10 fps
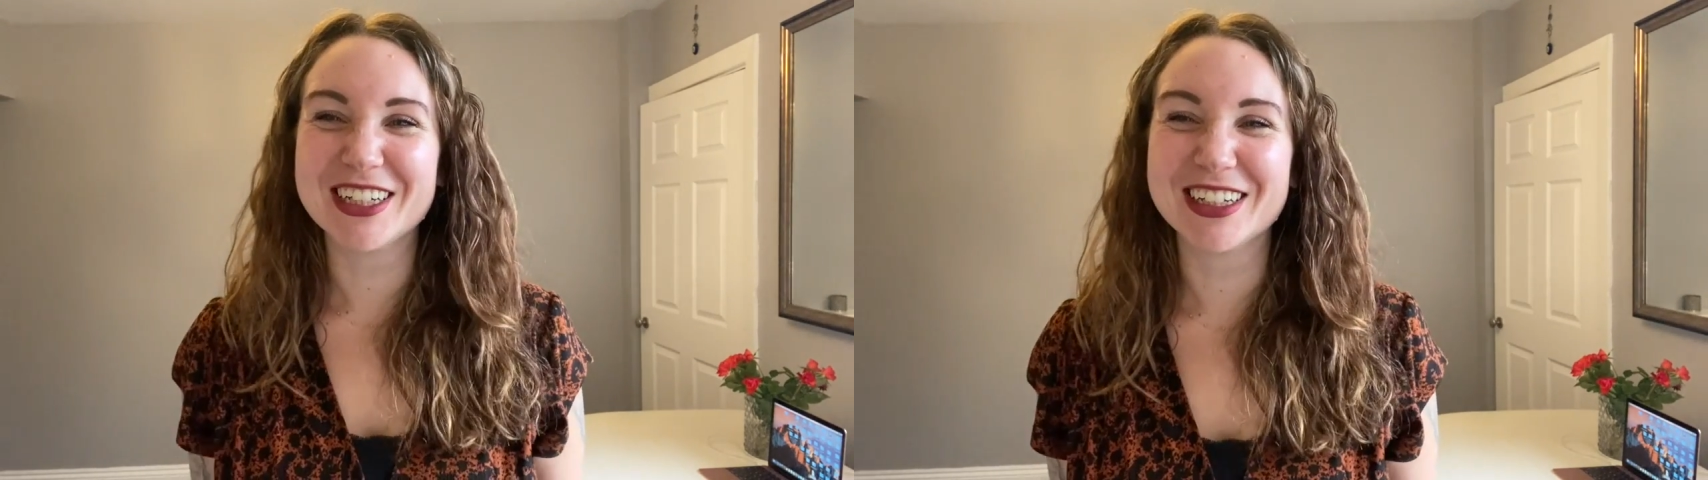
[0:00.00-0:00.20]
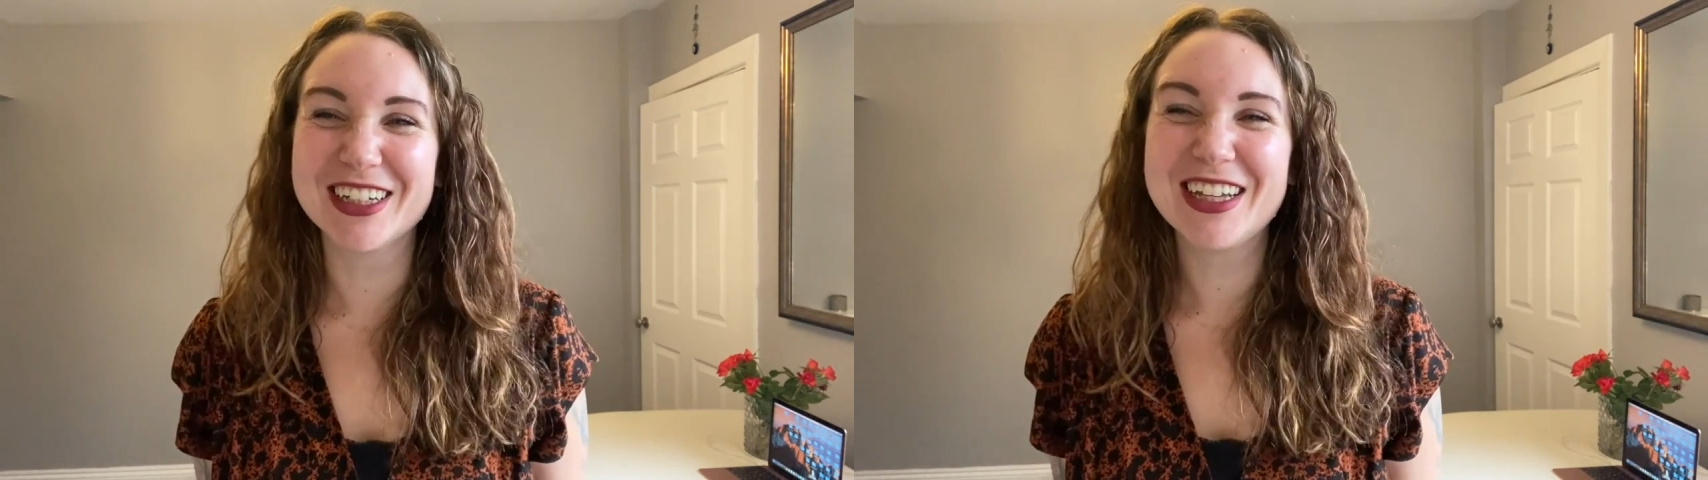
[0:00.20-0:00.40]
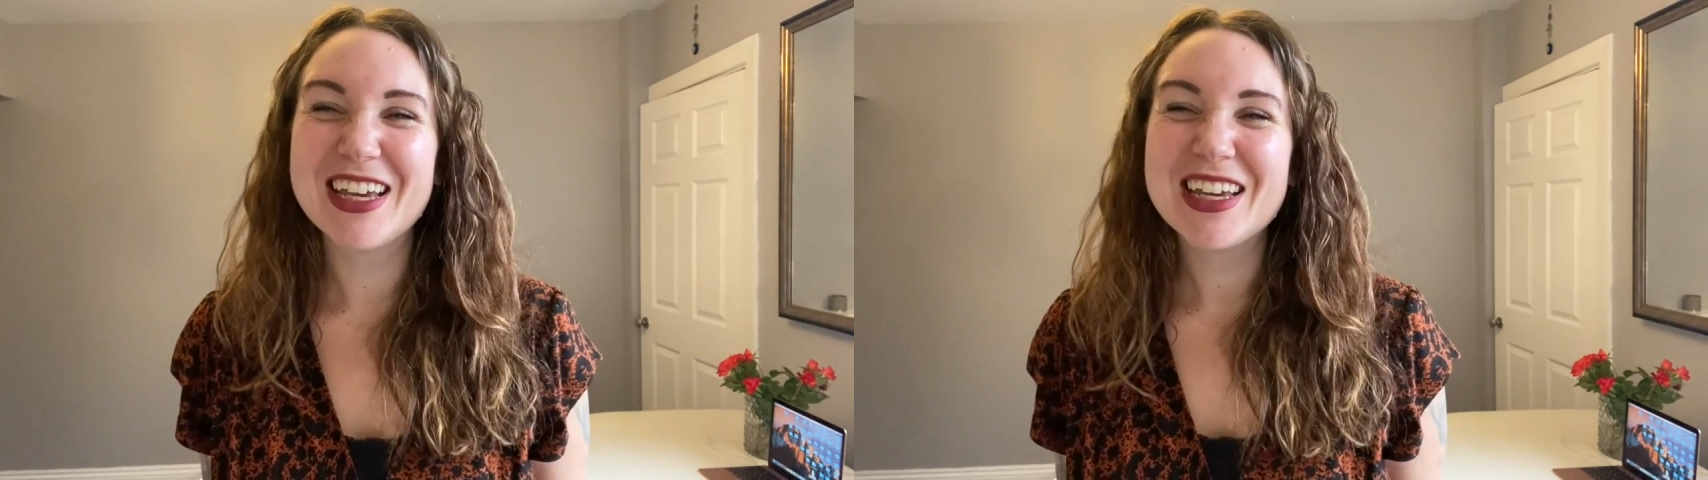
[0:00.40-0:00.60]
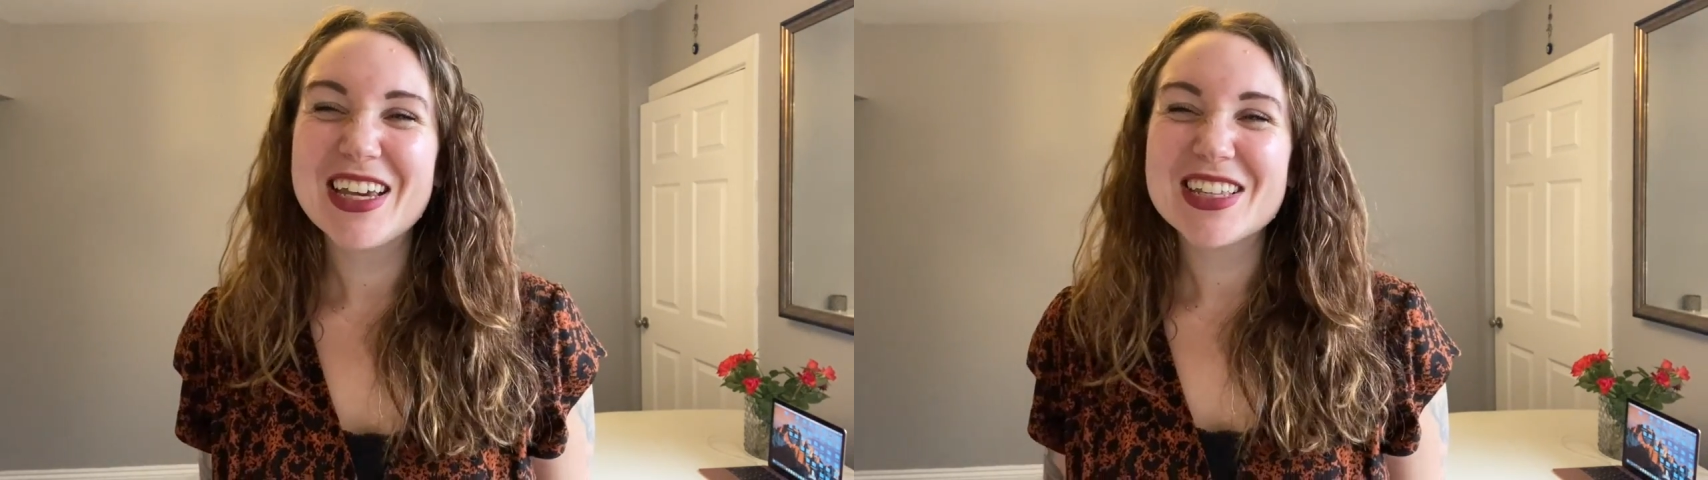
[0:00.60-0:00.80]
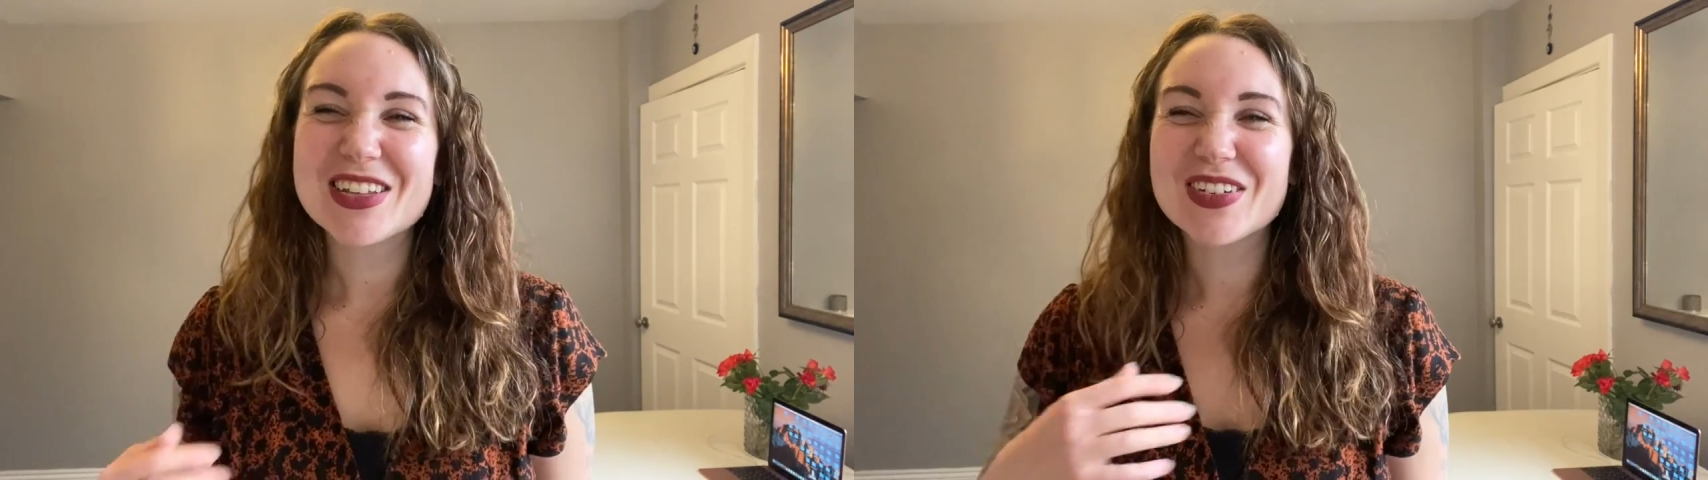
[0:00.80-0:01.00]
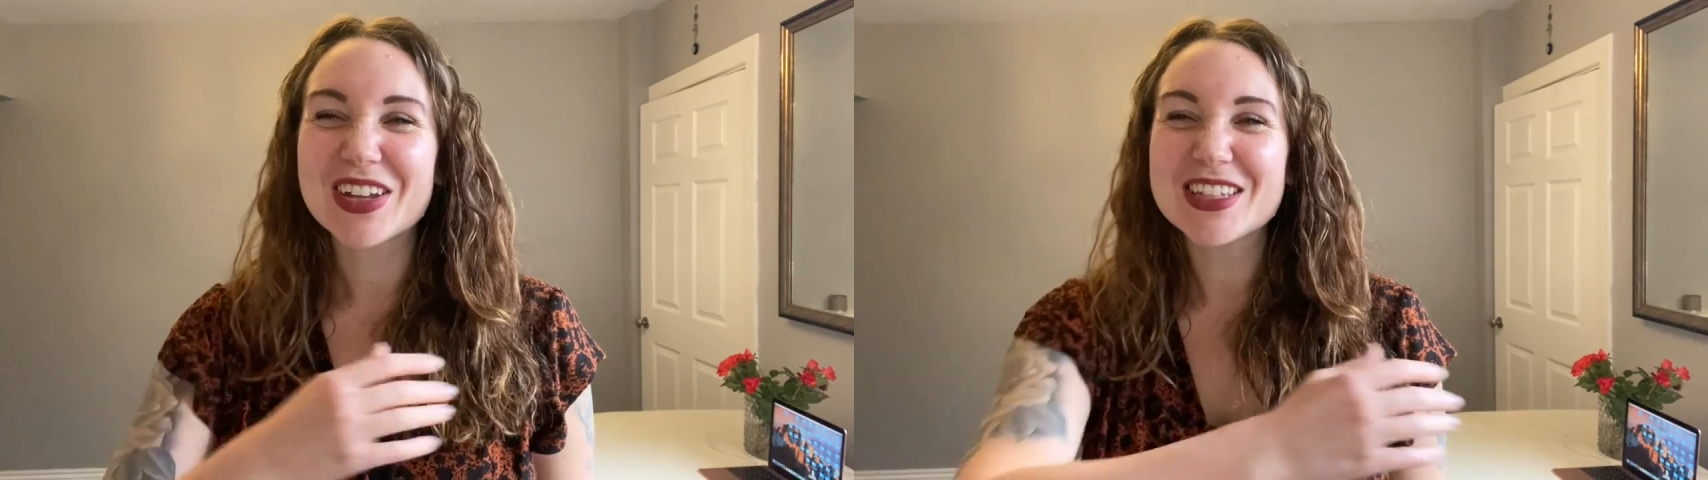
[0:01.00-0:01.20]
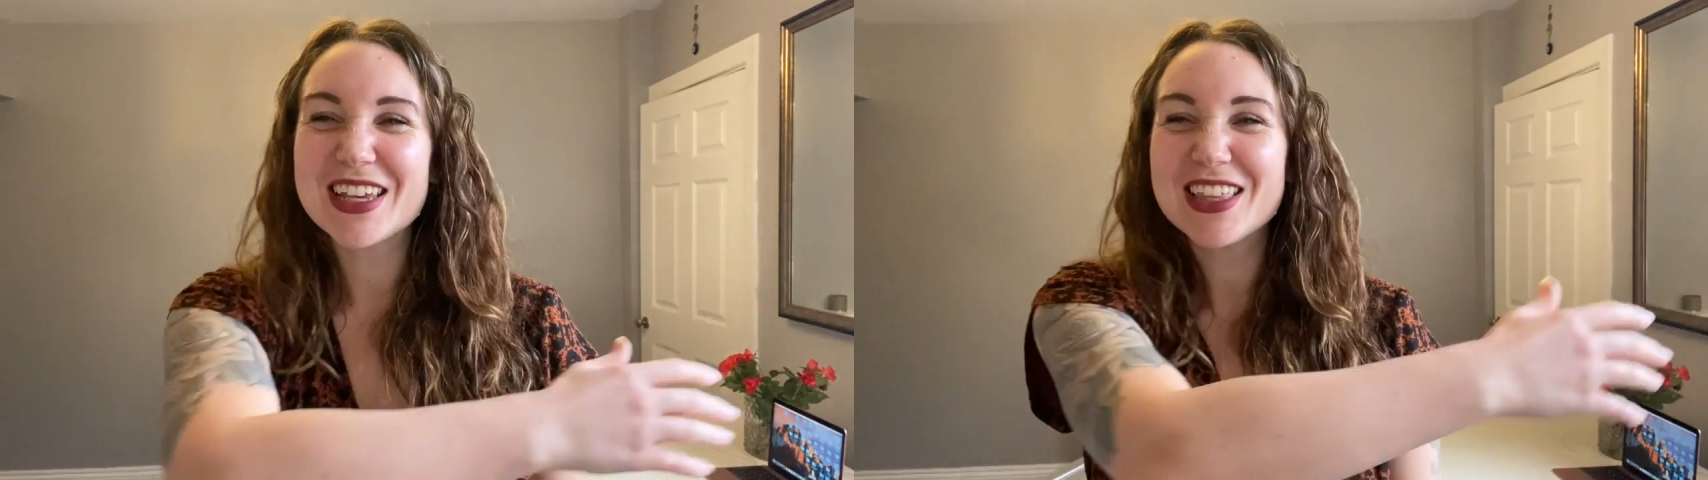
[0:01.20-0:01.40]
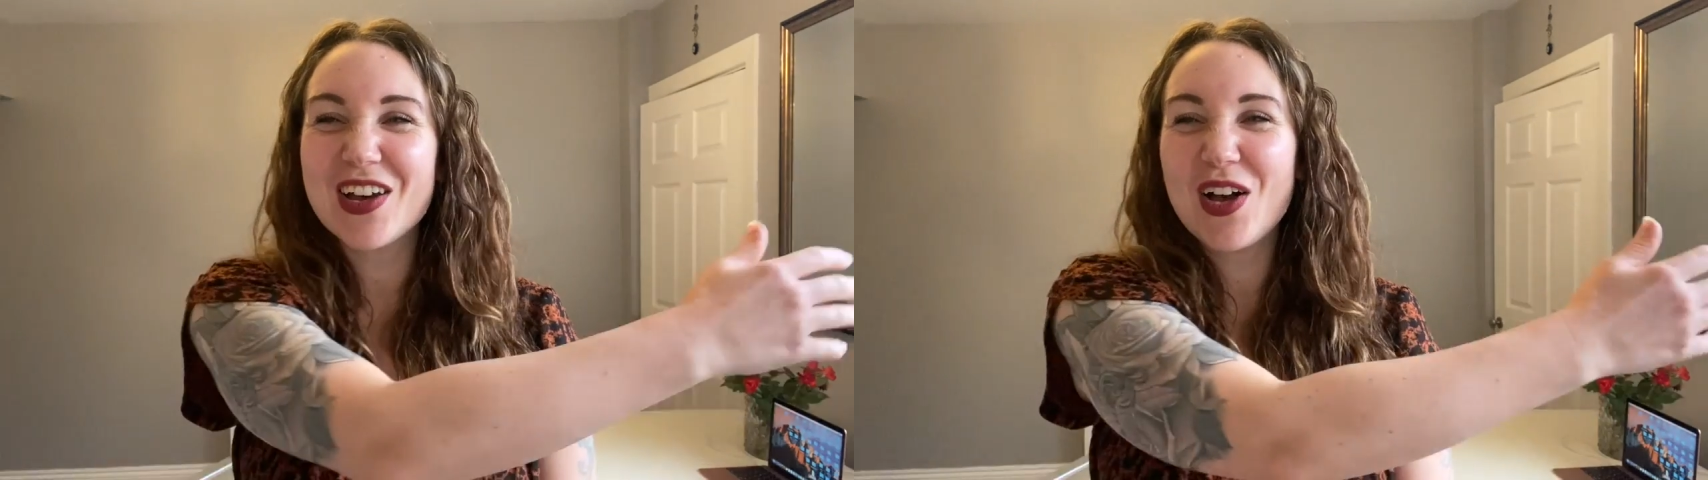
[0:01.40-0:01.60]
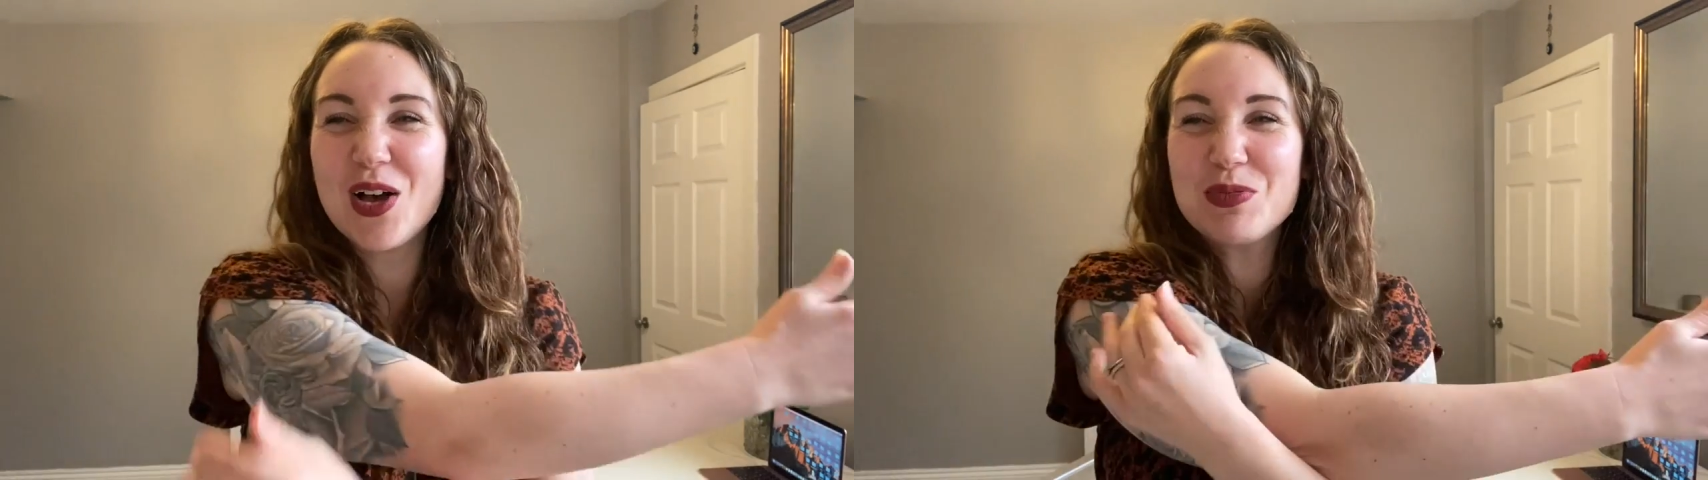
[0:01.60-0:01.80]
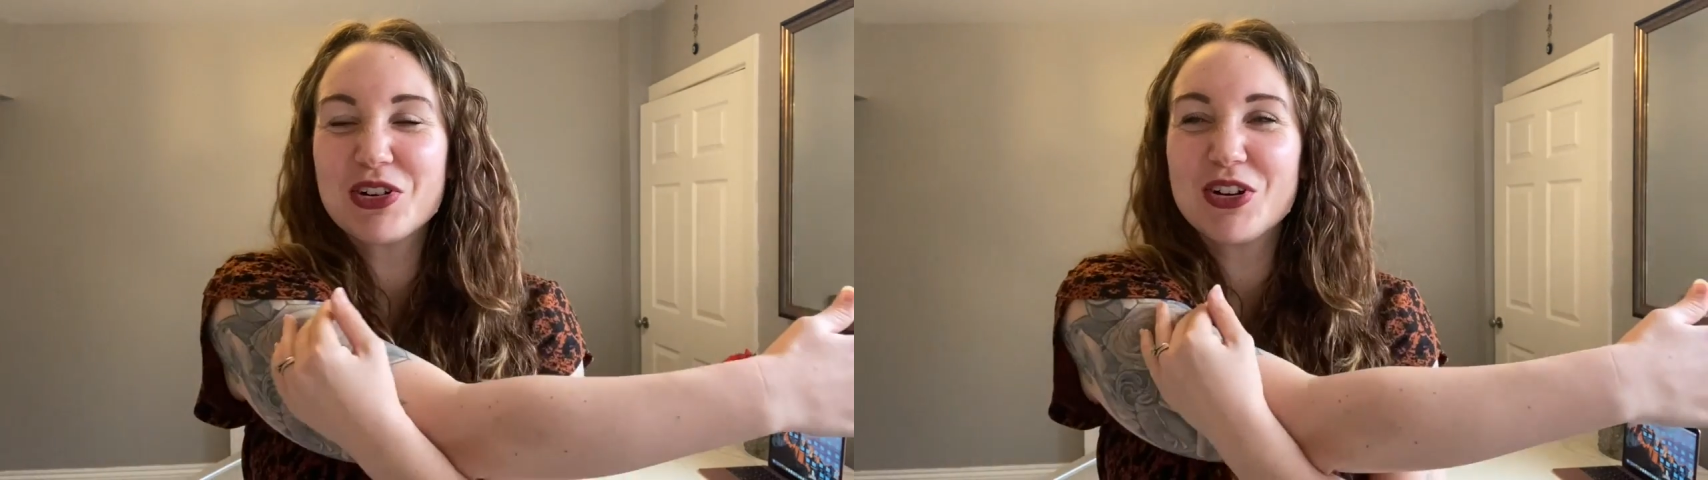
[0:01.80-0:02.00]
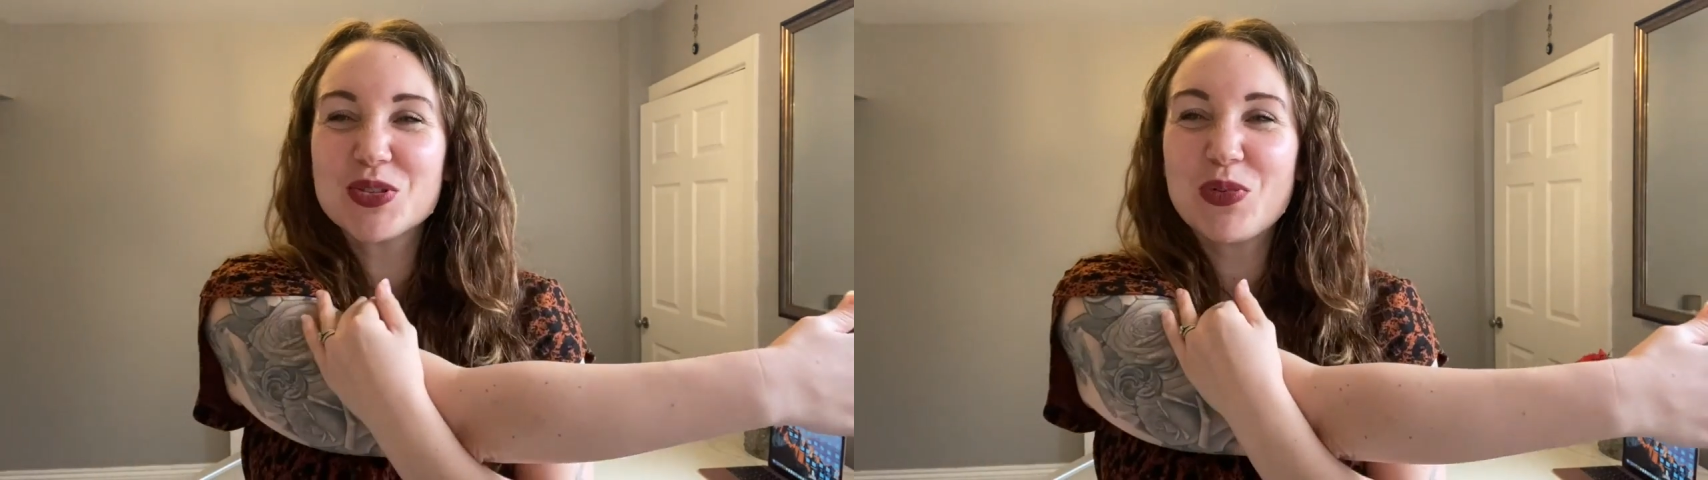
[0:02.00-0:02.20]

so we're going to take the arm across,